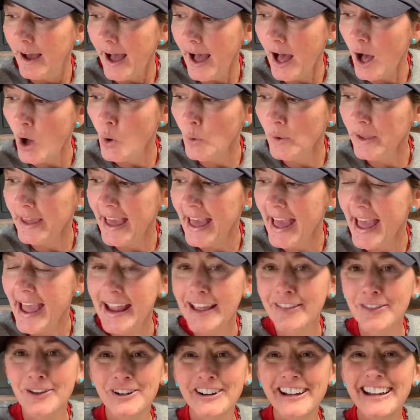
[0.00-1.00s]
Okay,
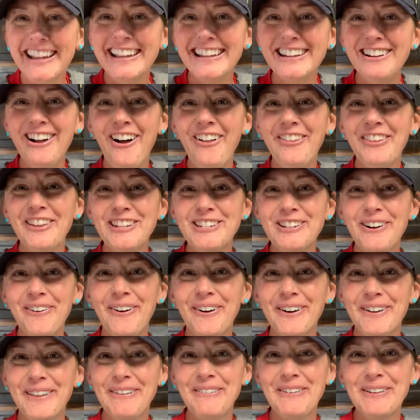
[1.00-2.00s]
they're hitting on the
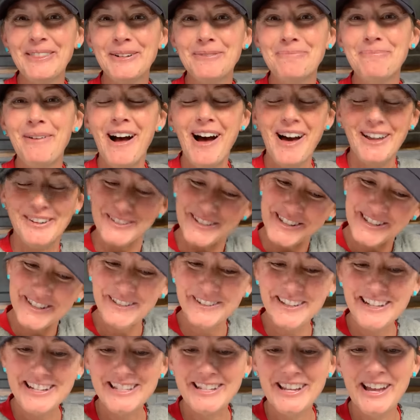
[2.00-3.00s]
door. They want their bottle. So
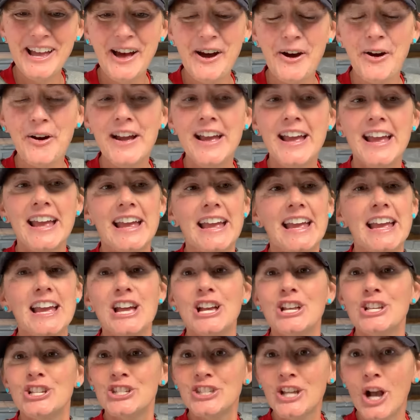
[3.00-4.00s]
let's go.
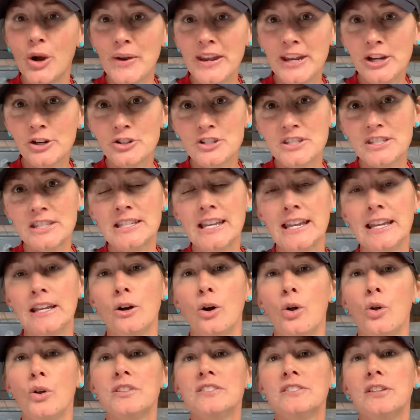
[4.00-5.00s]
So here's the
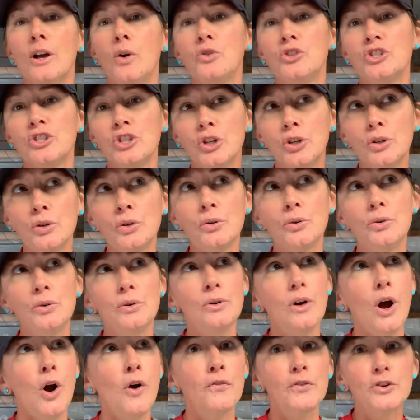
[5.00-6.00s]
deal. So
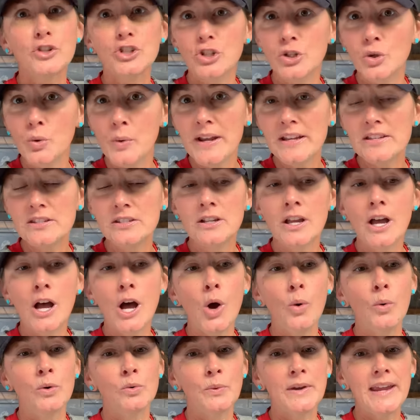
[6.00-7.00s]
two, over two weeks ago
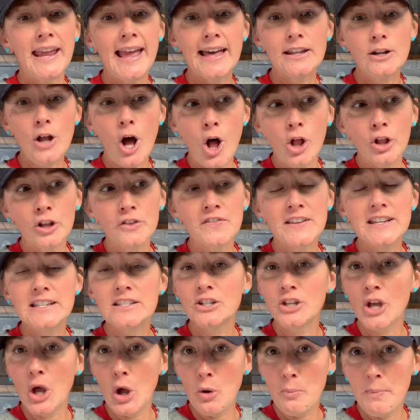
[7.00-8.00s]
when we had all of these
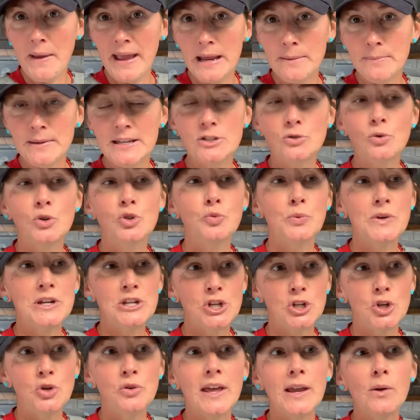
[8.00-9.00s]
goat babies, which we
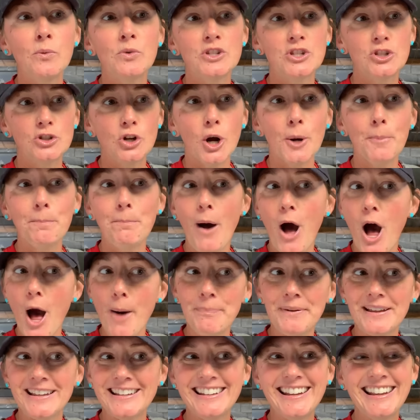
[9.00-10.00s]
knew they would start
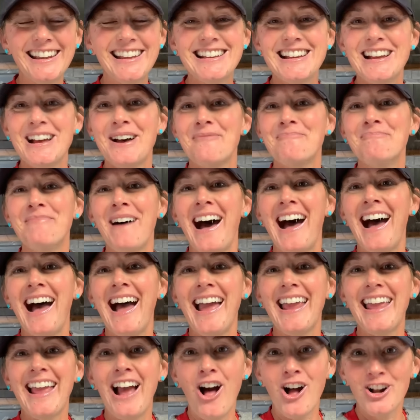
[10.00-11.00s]
popping
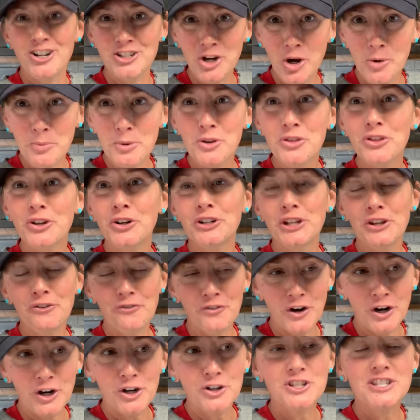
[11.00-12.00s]
by October
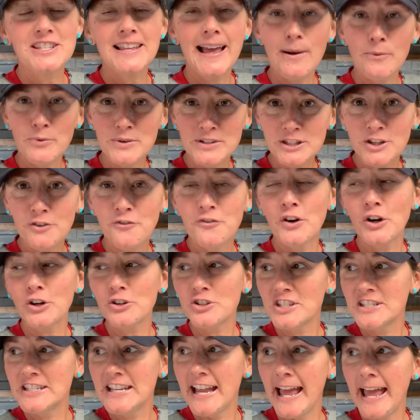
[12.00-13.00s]
31st, that was the
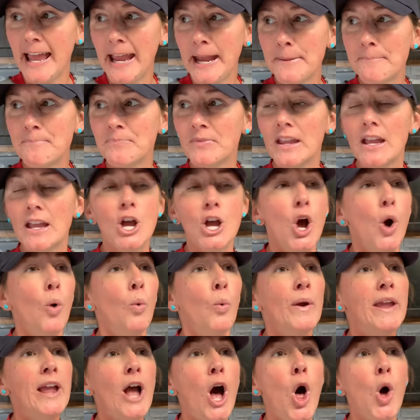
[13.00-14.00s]
first day,
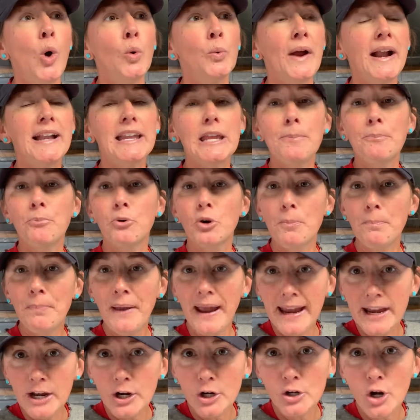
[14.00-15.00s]
we already
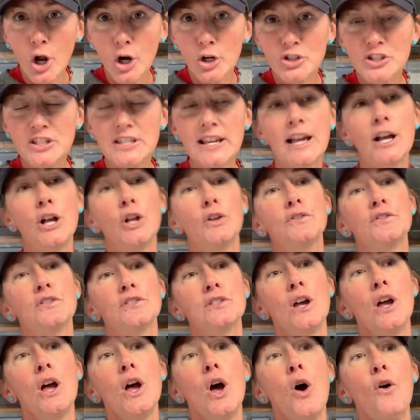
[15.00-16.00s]
prepared
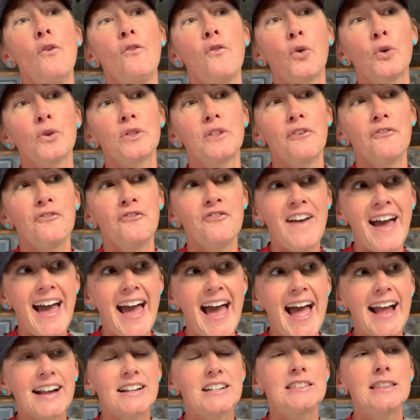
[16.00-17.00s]
ourselves for the
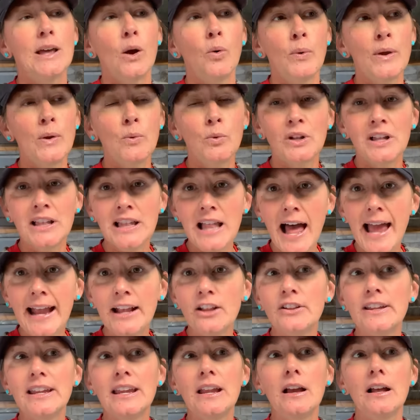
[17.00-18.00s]
fact that we would
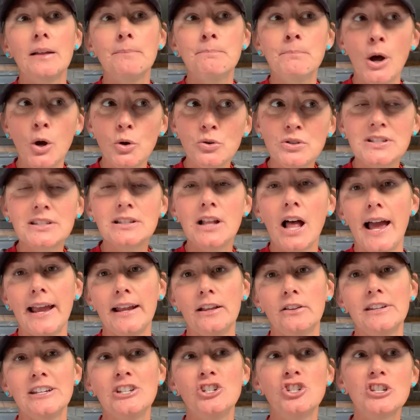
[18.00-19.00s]
likely, most
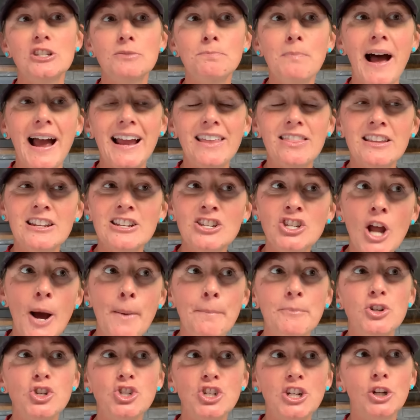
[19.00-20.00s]
likely, just by
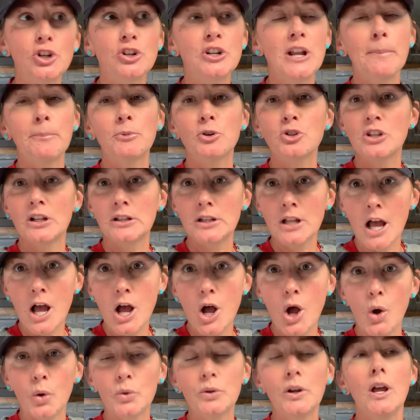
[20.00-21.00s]
num sheer numbers
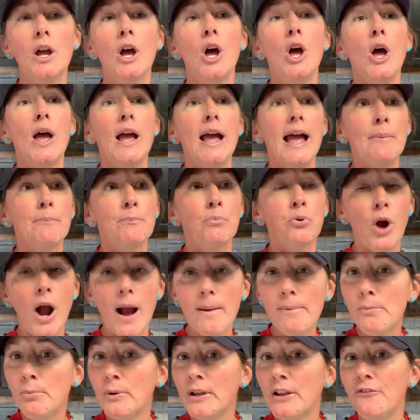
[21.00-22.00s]
alone,
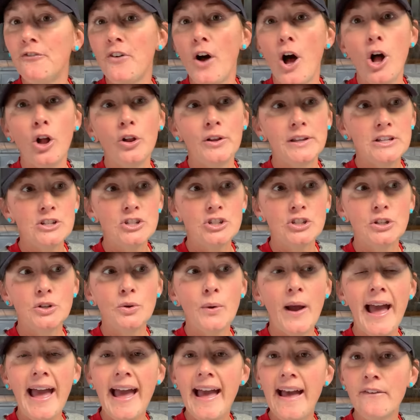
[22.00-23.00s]
probably fall into
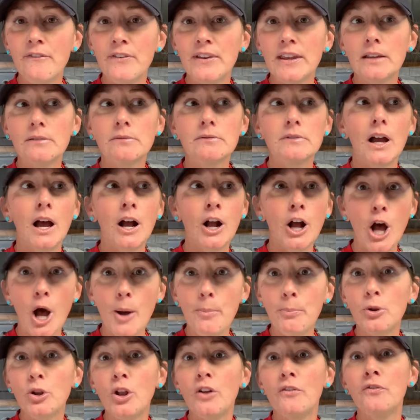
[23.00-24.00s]
having a
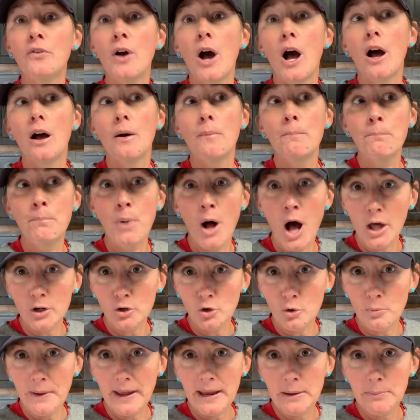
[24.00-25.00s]
couple of
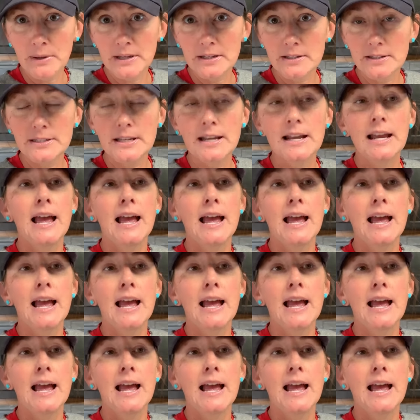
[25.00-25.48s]
bottle babies.